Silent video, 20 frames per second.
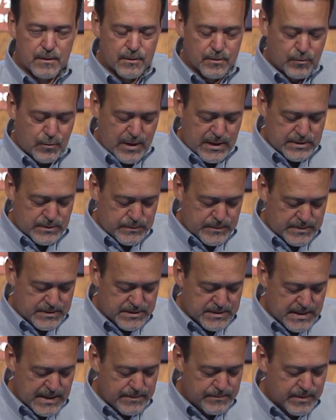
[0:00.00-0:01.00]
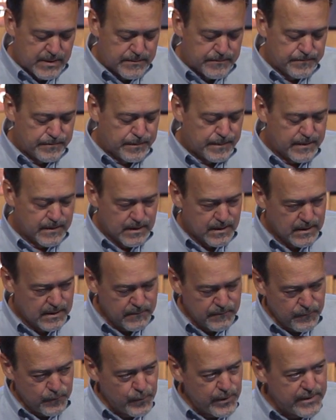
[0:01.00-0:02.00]
grasp this statement.
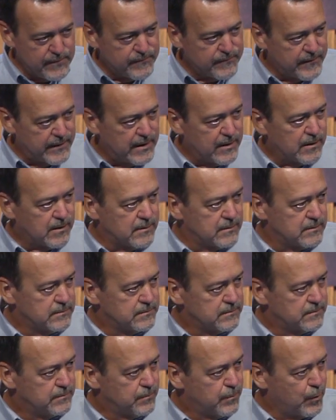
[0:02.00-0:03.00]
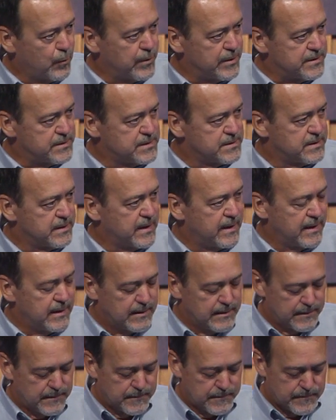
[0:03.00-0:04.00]
If we fail boys
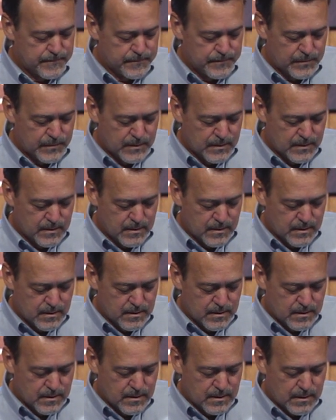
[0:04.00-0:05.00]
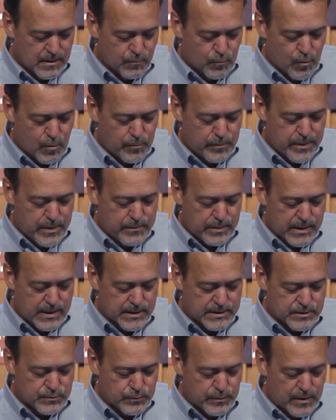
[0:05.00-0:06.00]
today, it won't be
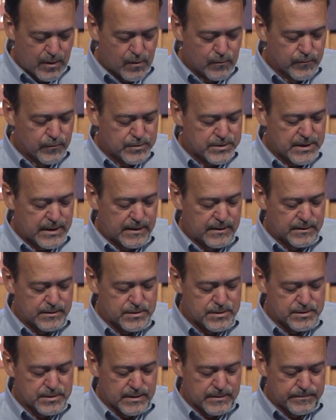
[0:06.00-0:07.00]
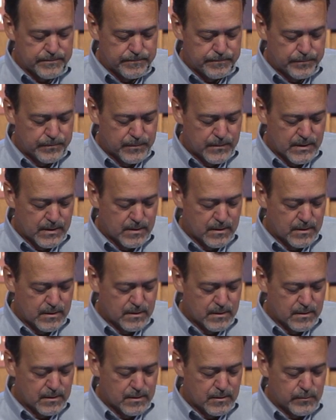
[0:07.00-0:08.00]
because we over-challenged them.
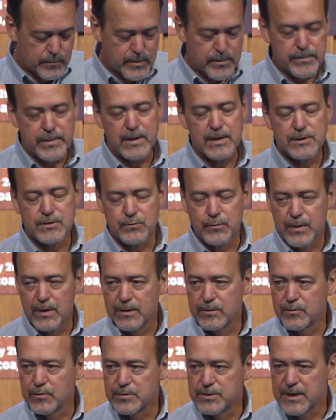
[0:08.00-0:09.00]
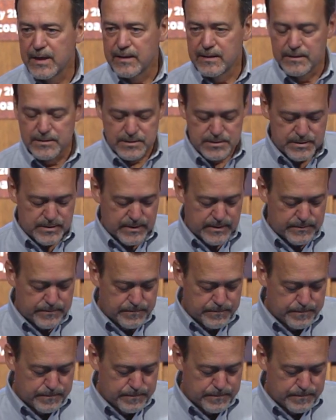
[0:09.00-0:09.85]
It'll be because we under-challenged them.